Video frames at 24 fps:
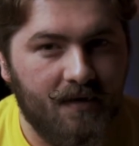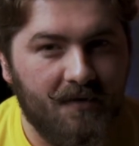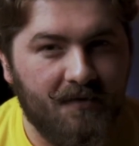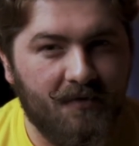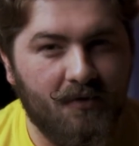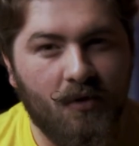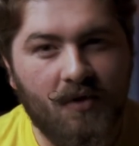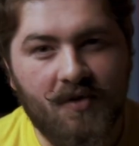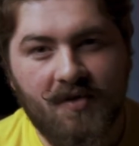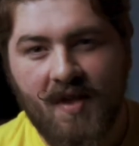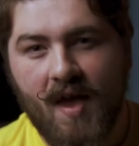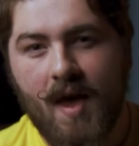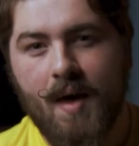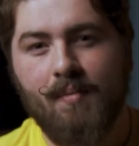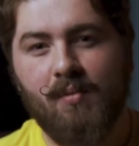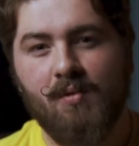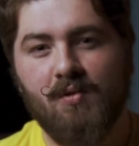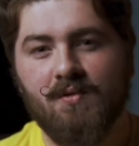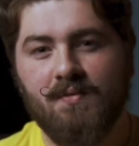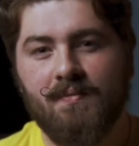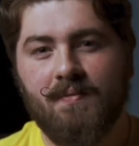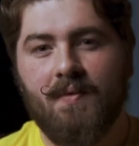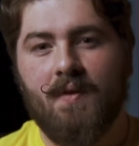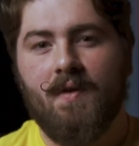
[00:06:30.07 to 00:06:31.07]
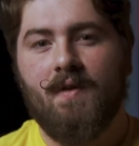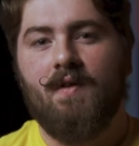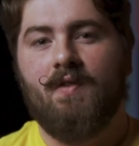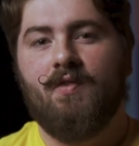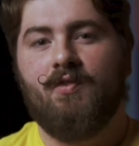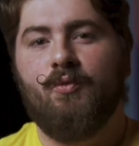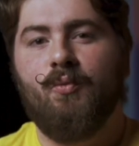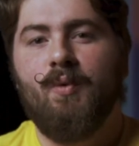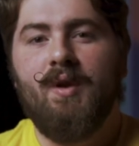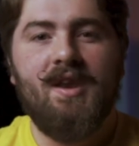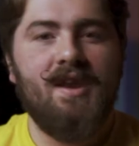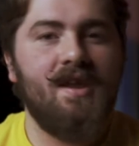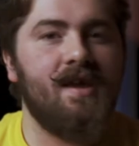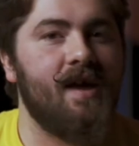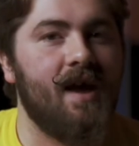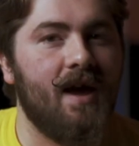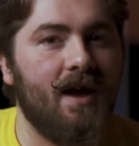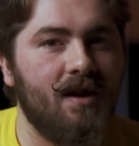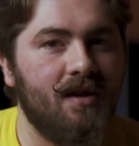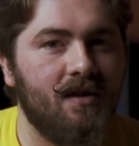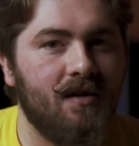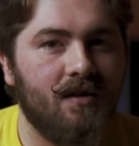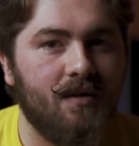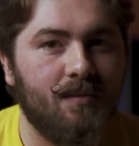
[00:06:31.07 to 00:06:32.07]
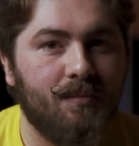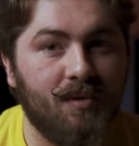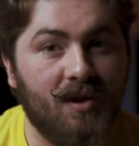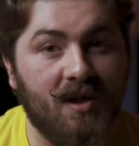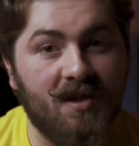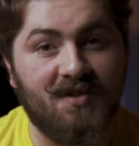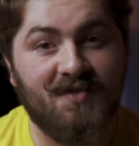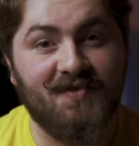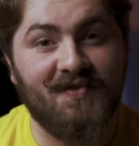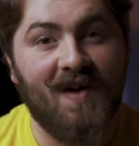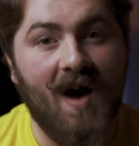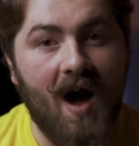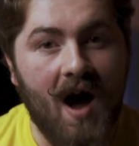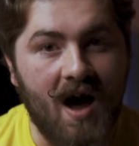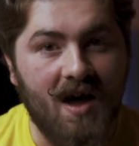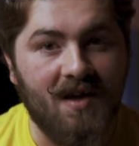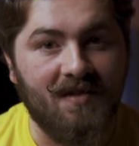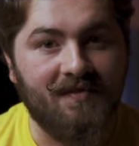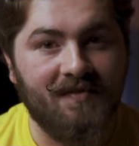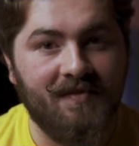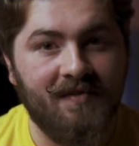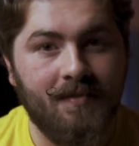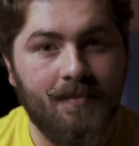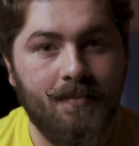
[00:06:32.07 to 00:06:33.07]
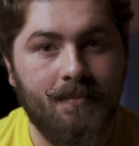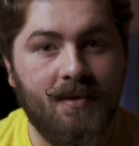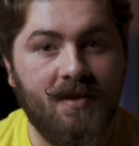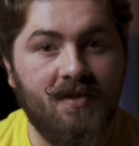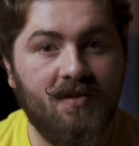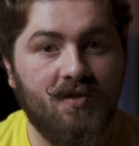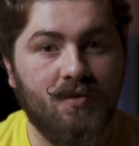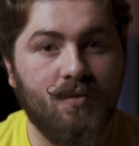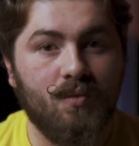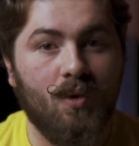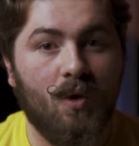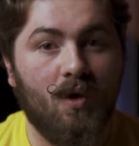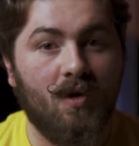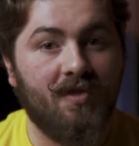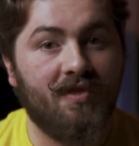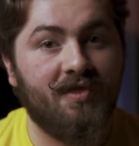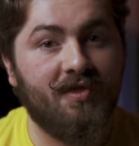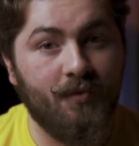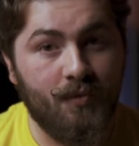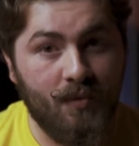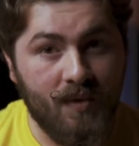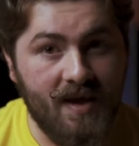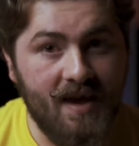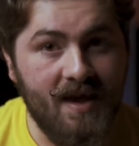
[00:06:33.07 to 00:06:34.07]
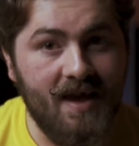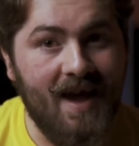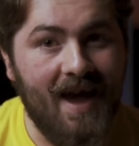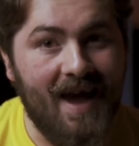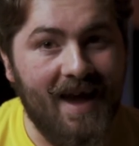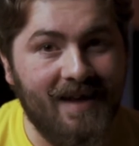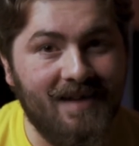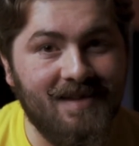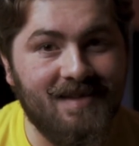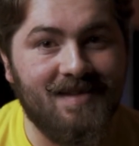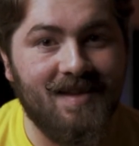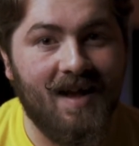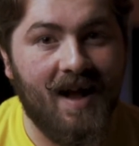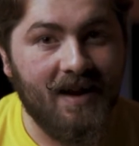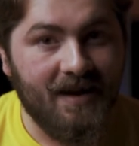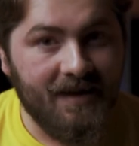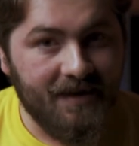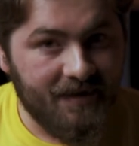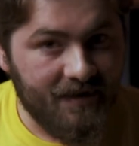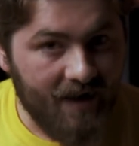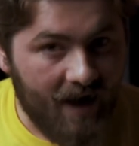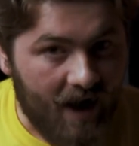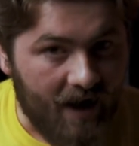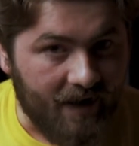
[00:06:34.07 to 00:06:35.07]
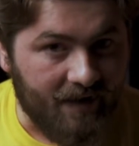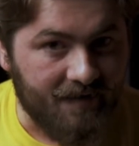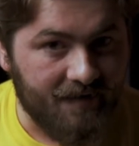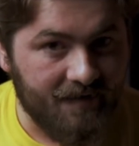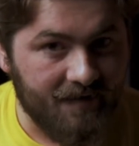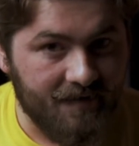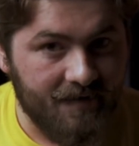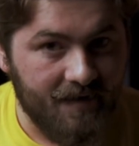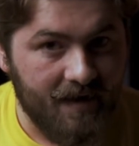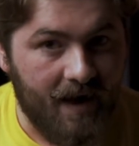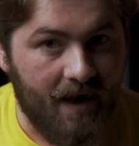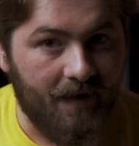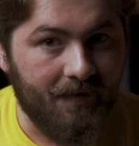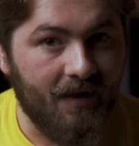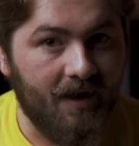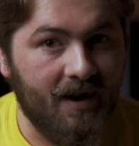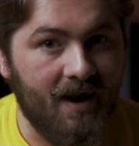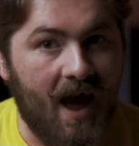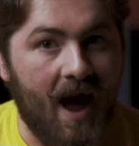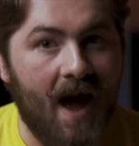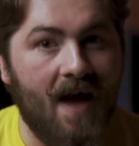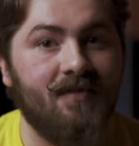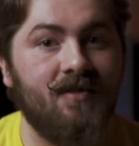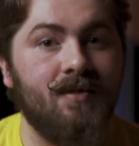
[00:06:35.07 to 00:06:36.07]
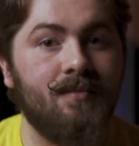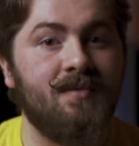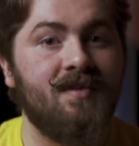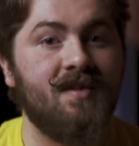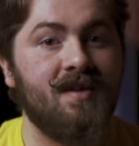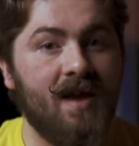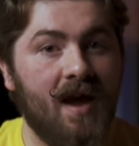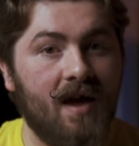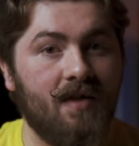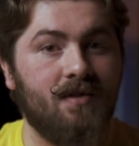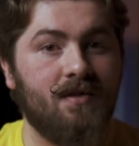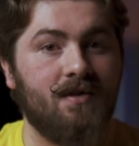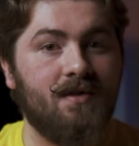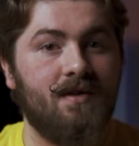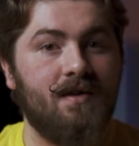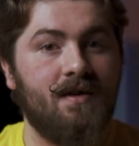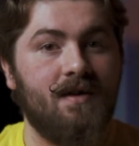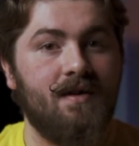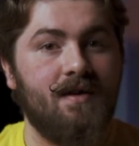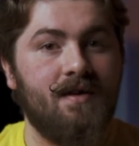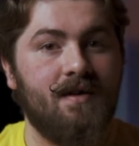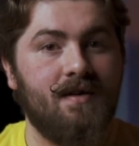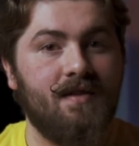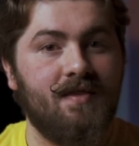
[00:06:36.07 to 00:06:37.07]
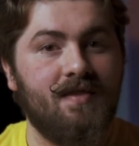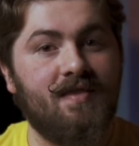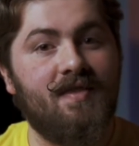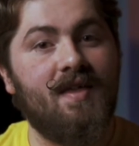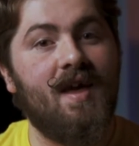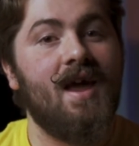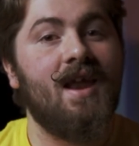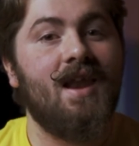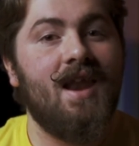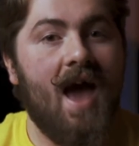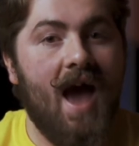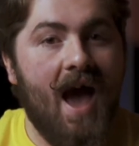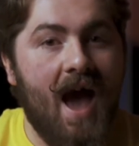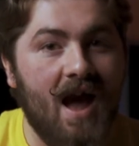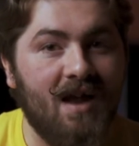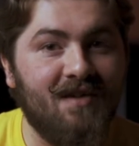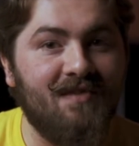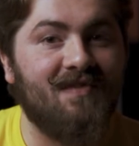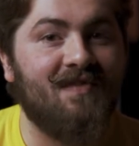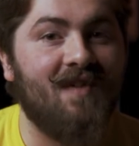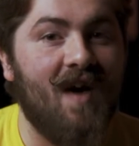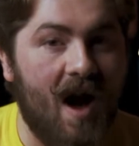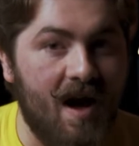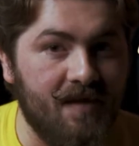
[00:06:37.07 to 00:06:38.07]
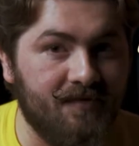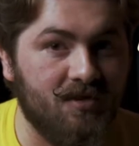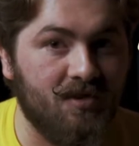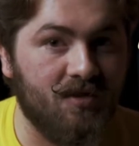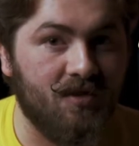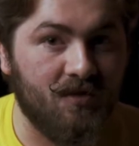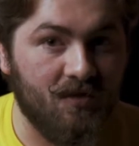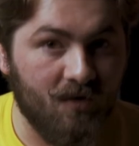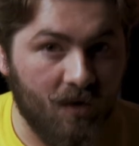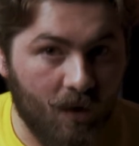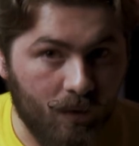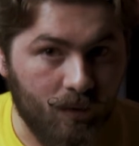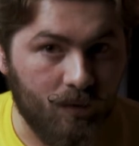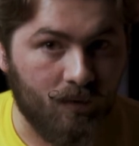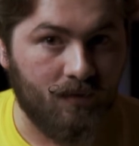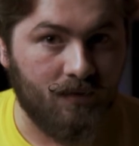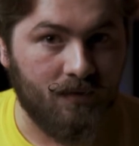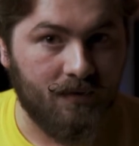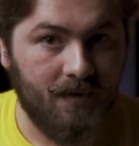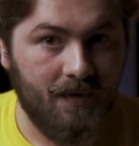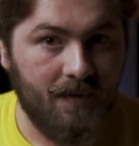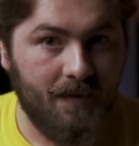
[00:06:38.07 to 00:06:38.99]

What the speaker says: For example, 3d8 plus 5 means you roll 3 8-sided dice and then add them together, then add 5 to the total.